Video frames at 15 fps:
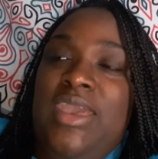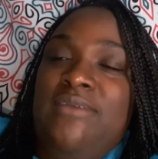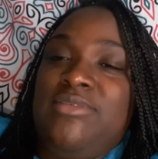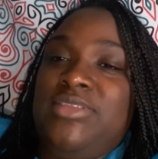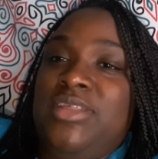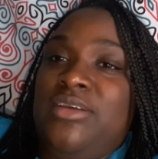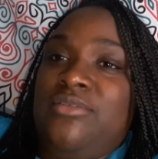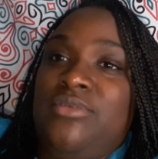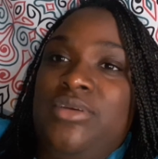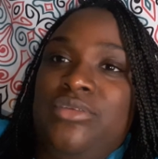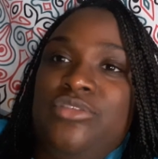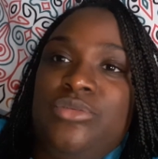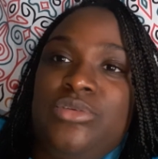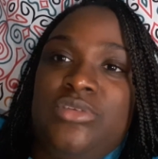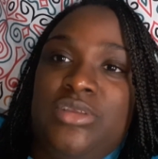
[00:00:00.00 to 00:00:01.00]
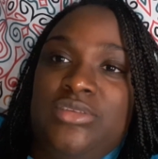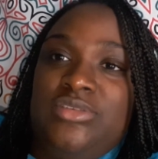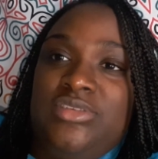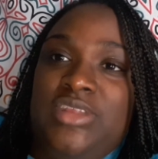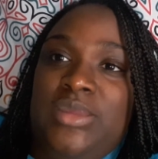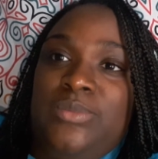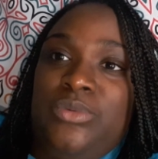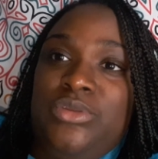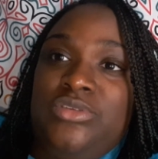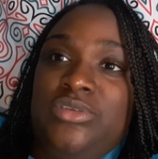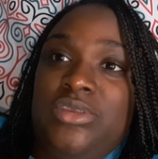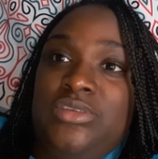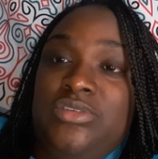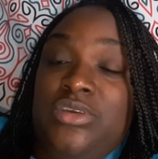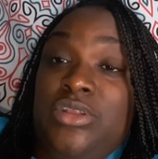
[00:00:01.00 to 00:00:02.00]
everything around you is unstable.
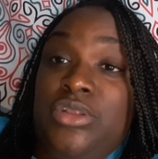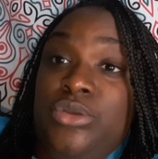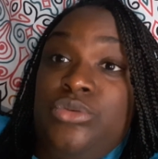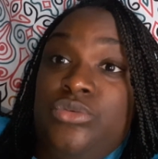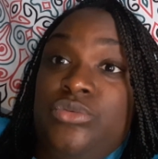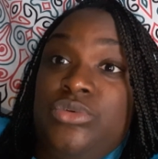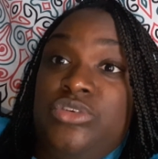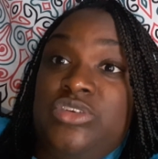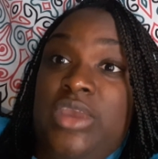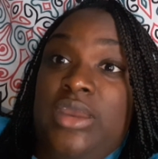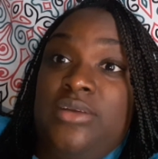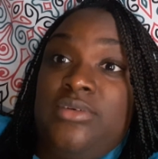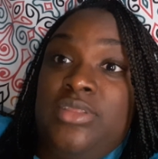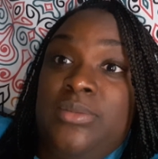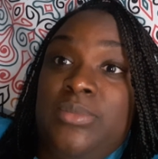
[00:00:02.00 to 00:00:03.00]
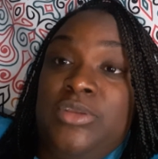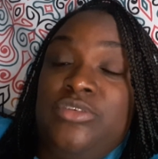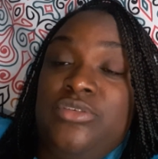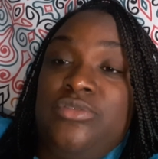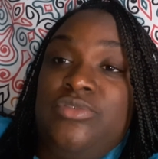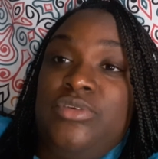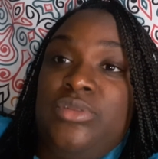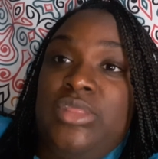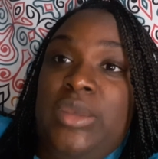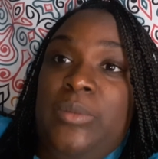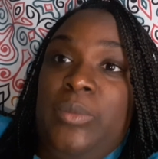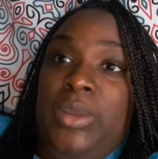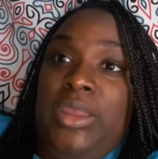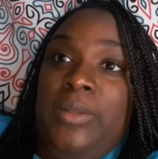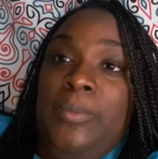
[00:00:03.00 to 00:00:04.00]
It's a closed root chakra that makes you feel
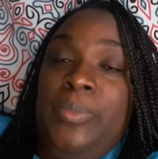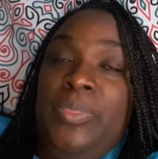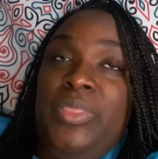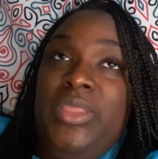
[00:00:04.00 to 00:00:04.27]
that way.